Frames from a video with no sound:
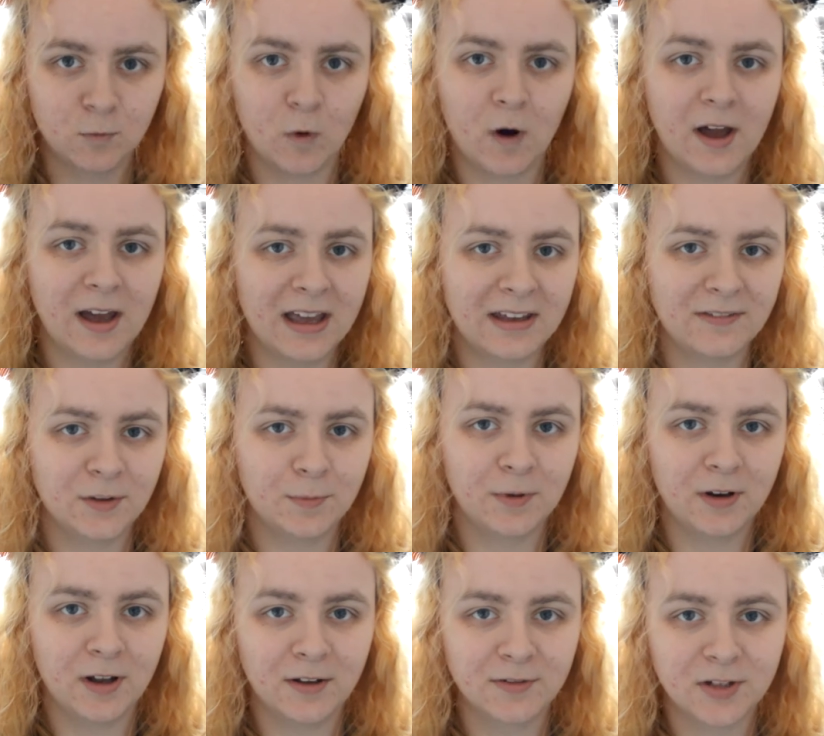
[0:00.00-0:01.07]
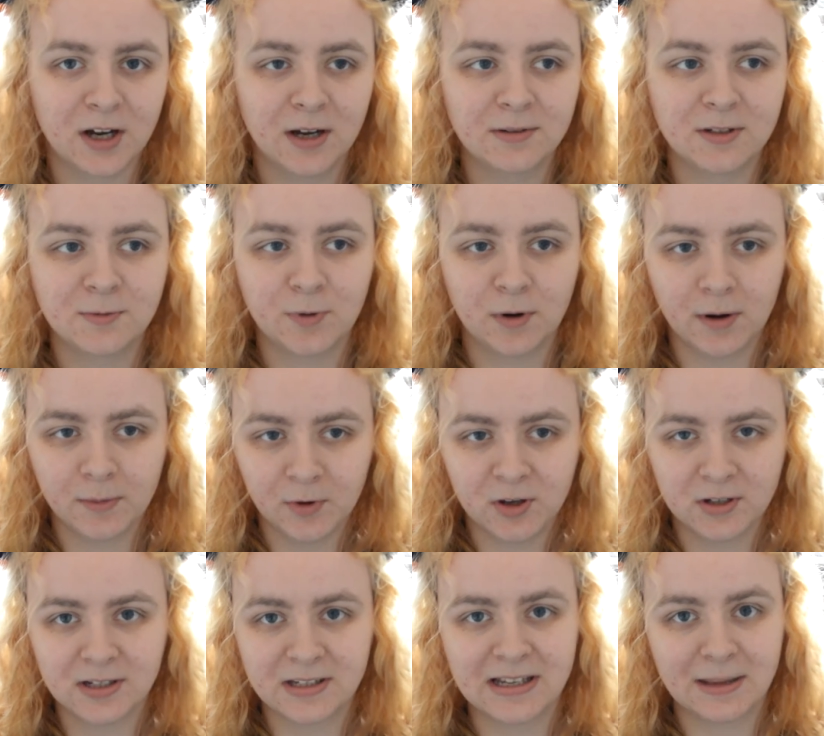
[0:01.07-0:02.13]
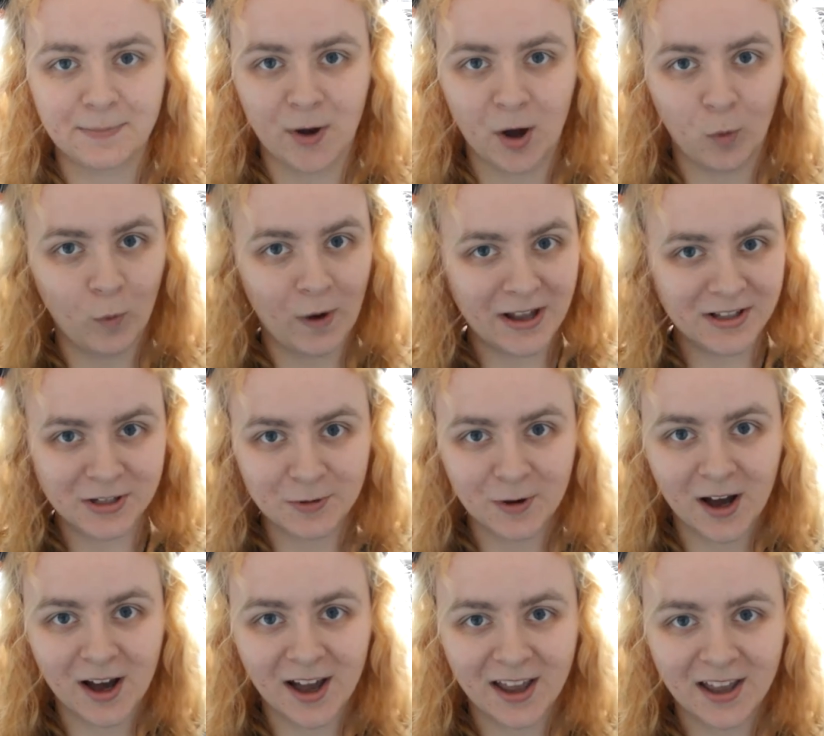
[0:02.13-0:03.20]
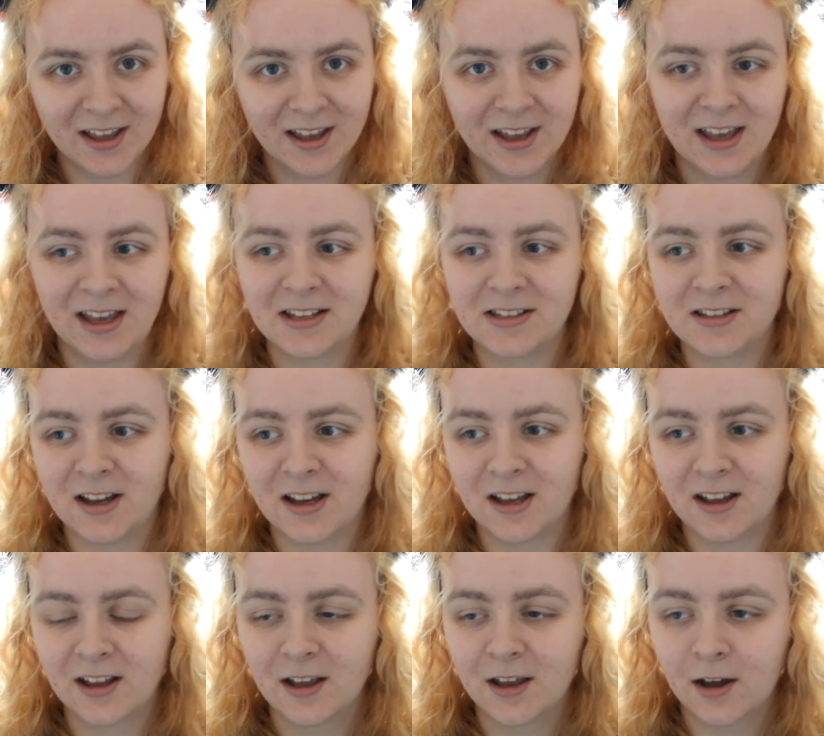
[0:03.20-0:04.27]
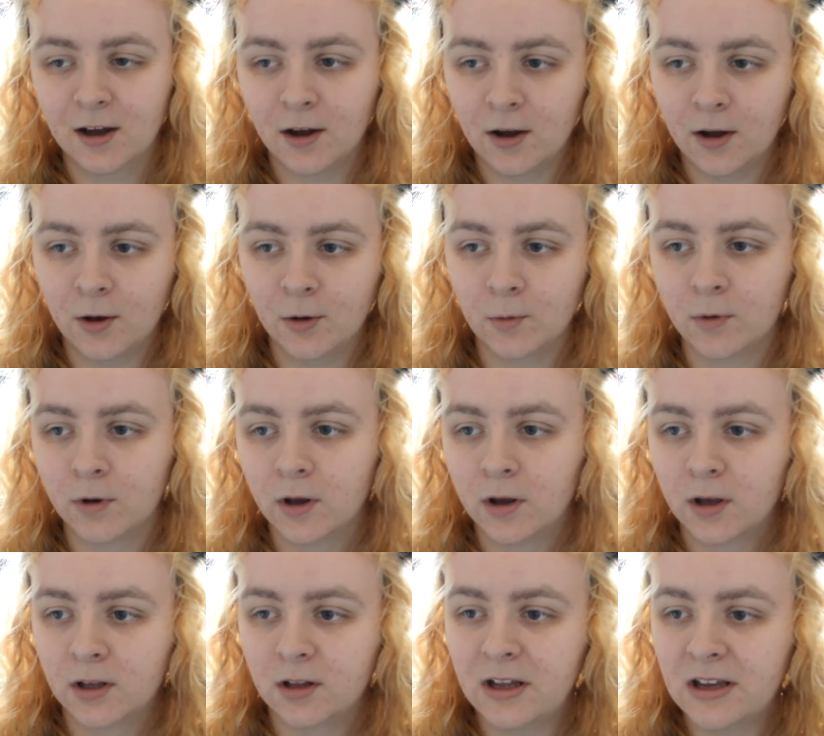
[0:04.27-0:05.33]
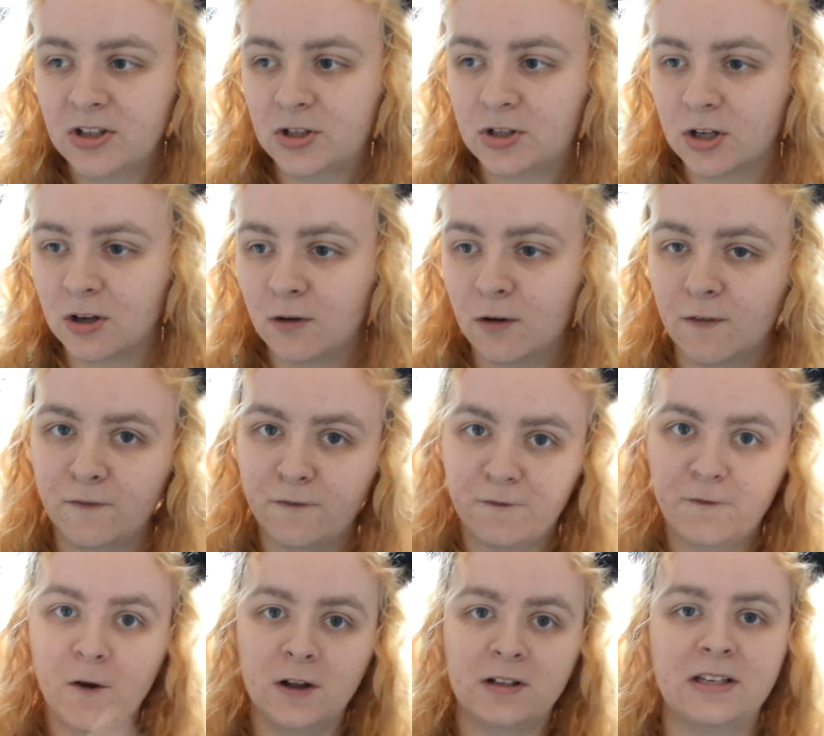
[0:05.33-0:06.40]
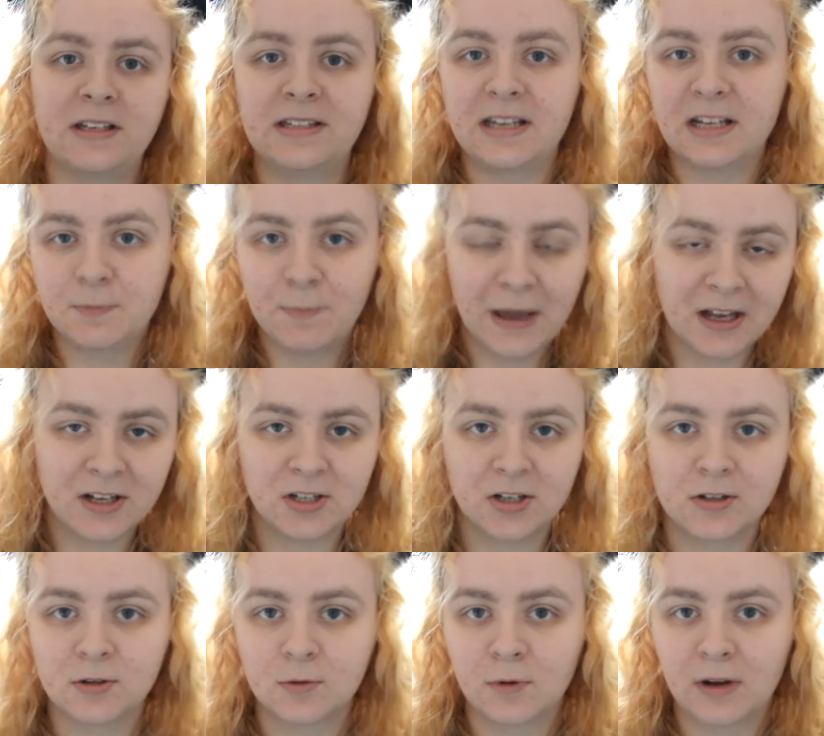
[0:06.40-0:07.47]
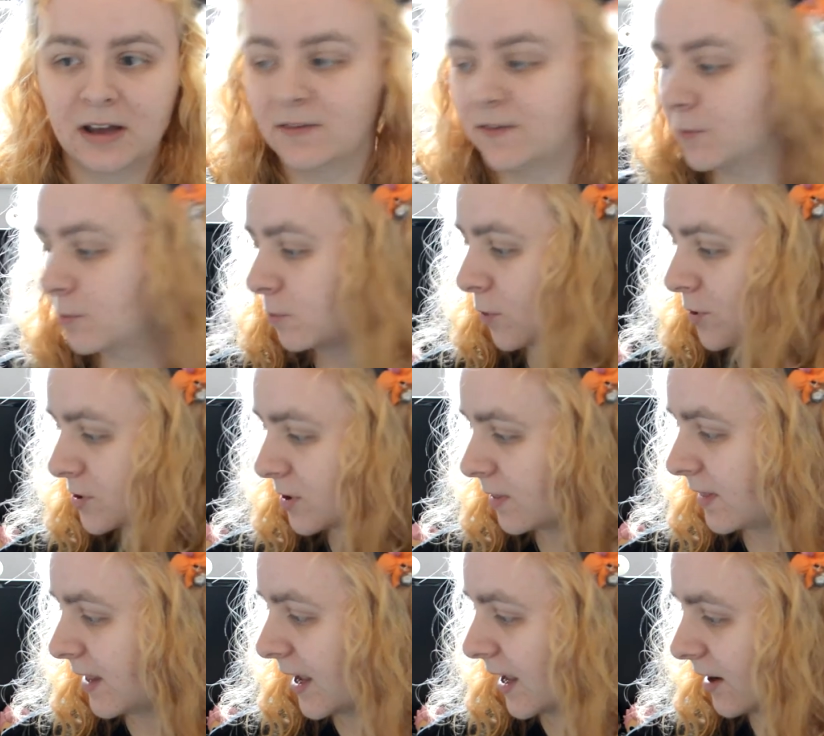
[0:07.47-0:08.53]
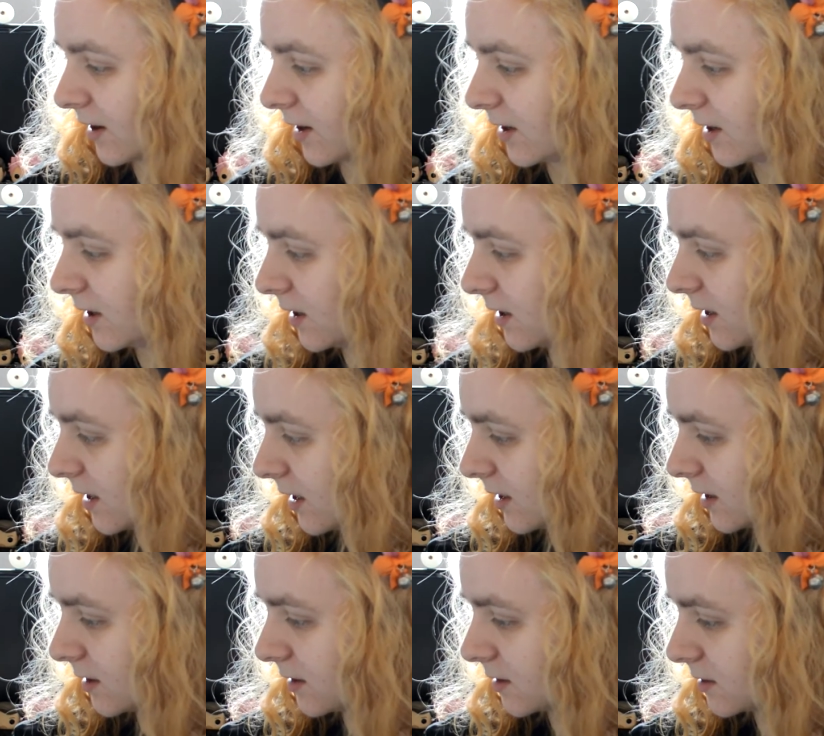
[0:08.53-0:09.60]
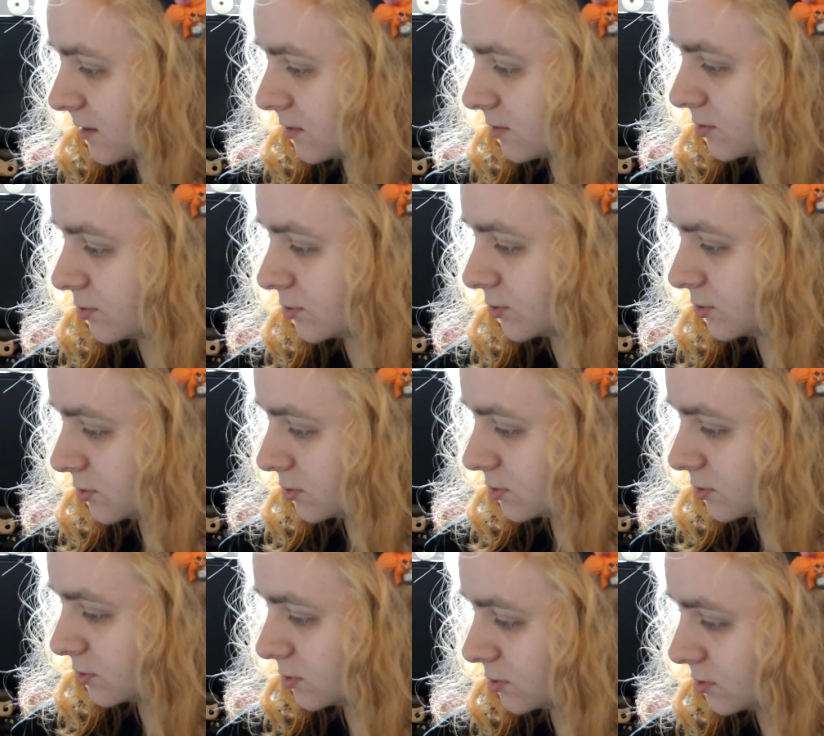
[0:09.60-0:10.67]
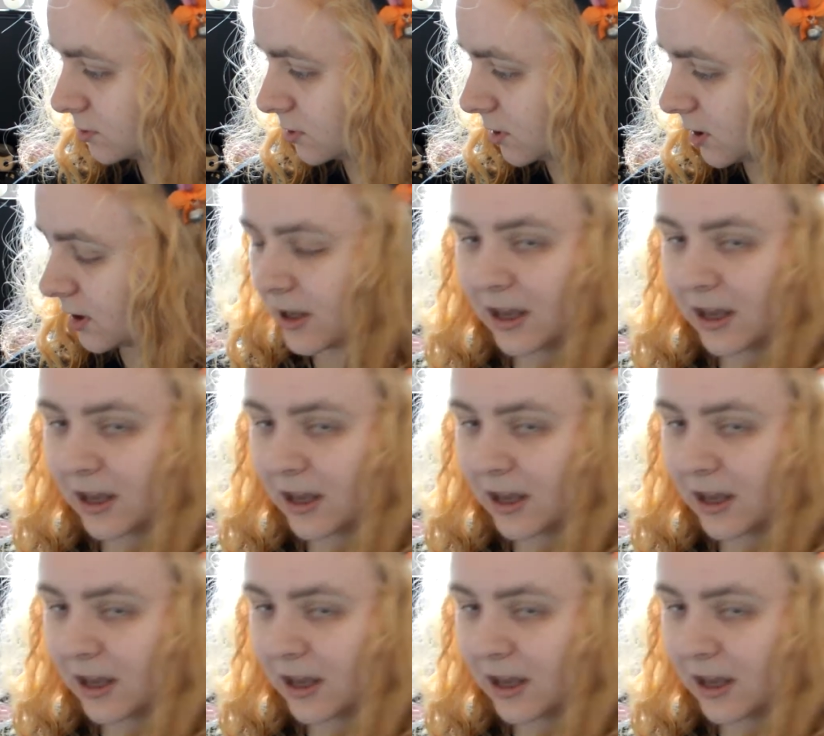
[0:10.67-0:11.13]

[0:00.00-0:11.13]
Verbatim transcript: why I give up a lot of times is probably because I set the bar way too high. It's like, oh, let's do 36 pictures or whatever it was on there. Like, uh, yeah,